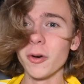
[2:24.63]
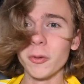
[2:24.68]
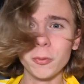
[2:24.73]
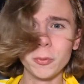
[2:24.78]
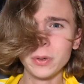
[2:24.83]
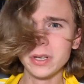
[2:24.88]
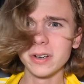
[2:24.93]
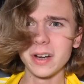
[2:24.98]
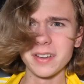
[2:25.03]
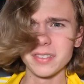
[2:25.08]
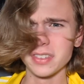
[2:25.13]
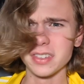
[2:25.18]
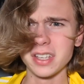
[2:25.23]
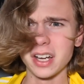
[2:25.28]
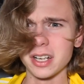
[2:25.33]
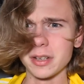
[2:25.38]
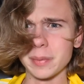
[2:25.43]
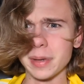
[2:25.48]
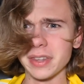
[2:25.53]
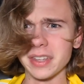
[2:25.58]
We don't have to
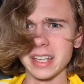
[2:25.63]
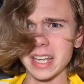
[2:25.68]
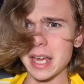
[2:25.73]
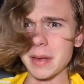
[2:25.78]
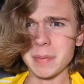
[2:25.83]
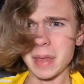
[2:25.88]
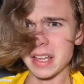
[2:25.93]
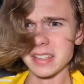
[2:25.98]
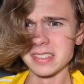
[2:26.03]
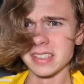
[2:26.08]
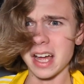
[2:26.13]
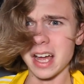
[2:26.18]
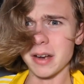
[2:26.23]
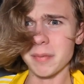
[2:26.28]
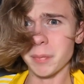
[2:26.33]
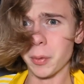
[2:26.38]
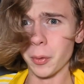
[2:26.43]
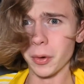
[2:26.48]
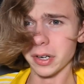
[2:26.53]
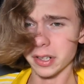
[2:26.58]
talk about the game. That's not
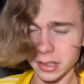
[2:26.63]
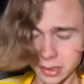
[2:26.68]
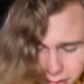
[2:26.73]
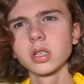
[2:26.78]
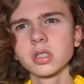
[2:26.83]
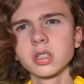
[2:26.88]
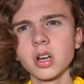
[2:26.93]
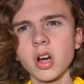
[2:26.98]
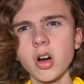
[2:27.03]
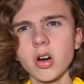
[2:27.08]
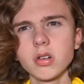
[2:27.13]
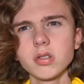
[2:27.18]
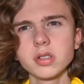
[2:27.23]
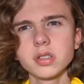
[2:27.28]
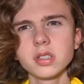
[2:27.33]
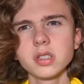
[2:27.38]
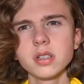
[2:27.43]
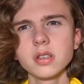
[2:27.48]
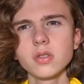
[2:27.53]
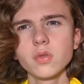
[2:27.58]
important.
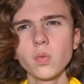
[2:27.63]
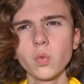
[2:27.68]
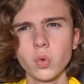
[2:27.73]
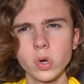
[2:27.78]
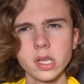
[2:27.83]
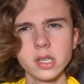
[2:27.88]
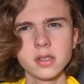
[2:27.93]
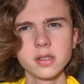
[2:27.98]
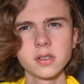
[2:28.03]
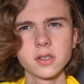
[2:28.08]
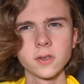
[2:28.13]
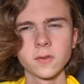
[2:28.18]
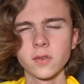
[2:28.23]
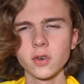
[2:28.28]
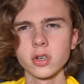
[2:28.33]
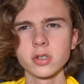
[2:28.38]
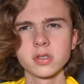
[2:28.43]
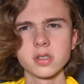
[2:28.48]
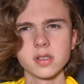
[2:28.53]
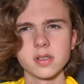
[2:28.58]
Carson Wentz
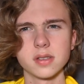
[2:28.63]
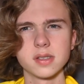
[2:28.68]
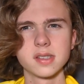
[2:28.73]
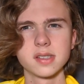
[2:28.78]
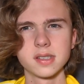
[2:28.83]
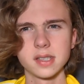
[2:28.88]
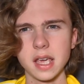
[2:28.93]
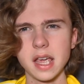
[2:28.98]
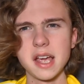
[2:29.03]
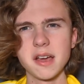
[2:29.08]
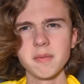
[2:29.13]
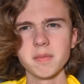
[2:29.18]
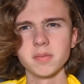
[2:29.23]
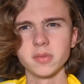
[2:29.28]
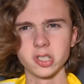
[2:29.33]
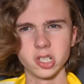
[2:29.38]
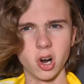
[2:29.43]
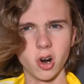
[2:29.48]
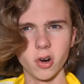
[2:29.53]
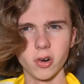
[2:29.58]
versus
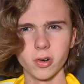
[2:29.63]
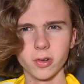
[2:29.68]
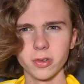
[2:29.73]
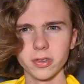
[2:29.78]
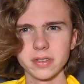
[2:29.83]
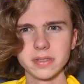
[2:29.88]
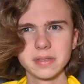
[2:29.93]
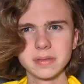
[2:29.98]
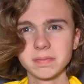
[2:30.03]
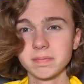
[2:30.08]
Sam Darnold.